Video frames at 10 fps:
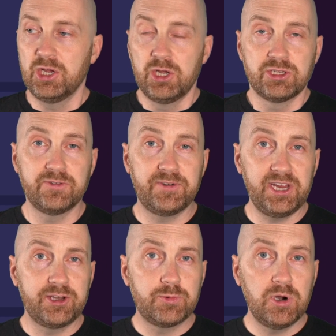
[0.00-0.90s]
So for
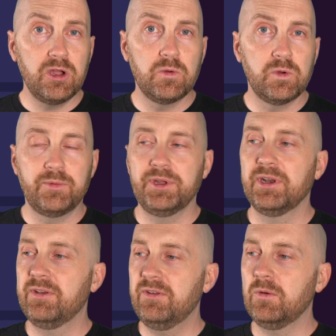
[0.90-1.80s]
each row, what are we going
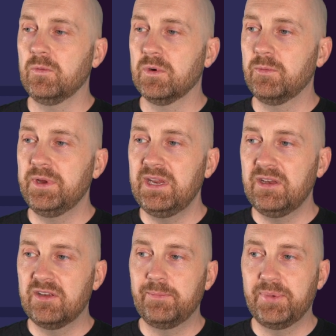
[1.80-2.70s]
to do? Well, we need
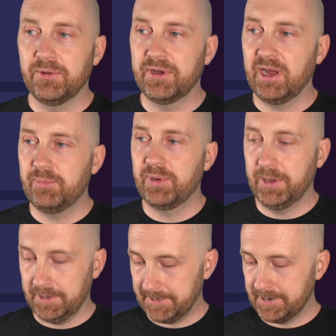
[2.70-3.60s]
to build up
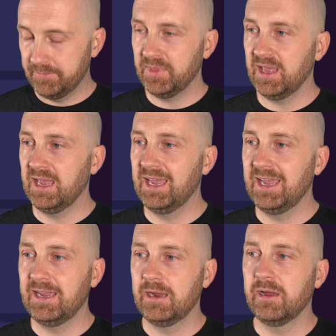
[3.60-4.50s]
um,
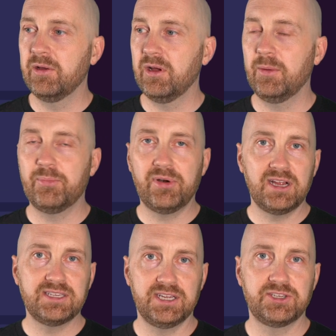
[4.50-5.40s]
a a
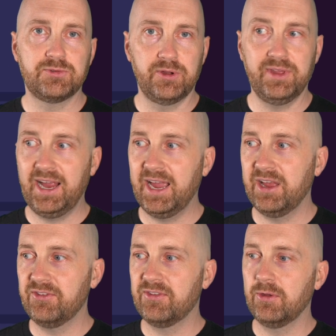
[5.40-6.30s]
processed row that
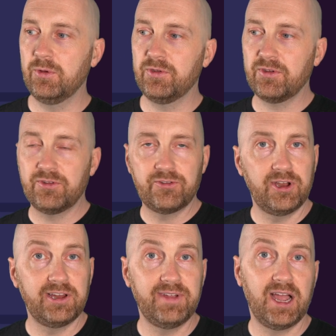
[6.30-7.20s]
has those
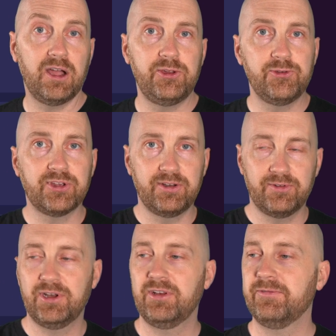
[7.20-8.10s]
string values
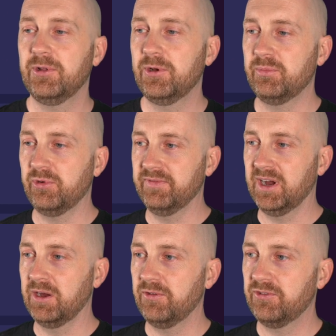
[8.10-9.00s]
converted to floating point
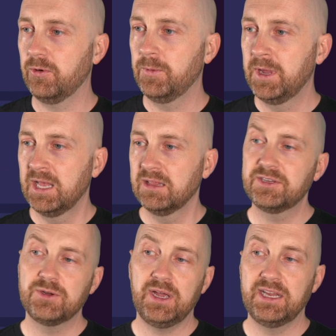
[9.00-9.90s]
values. So
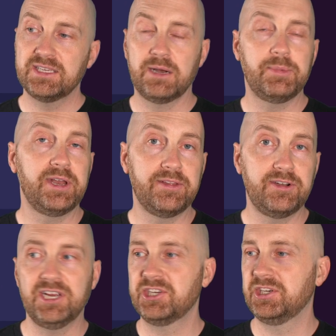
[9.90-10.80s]
let's go ahead and set up another
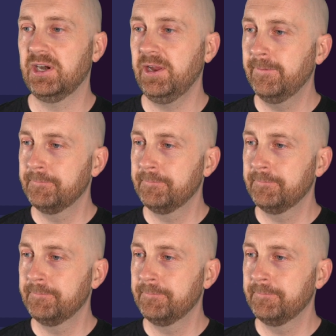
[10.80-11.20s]
dictionary.